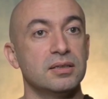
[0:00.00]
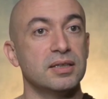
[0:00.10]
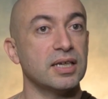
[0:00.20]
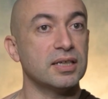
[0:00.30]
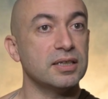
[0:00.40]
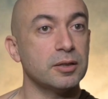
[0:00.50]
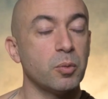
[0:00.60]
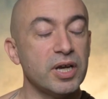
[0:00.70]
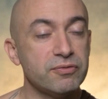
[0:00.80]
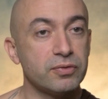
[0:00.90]
taking you
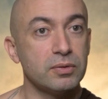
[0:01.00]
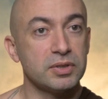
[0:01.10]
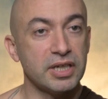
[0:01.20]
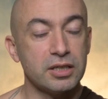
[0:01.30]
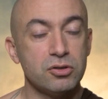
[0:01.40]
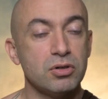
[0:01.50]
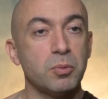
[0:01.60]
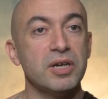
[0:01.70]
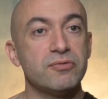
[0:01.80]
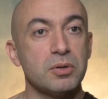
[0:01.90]
away
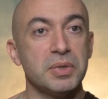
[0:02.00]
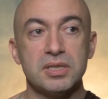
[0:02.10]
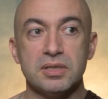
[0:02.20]
from it,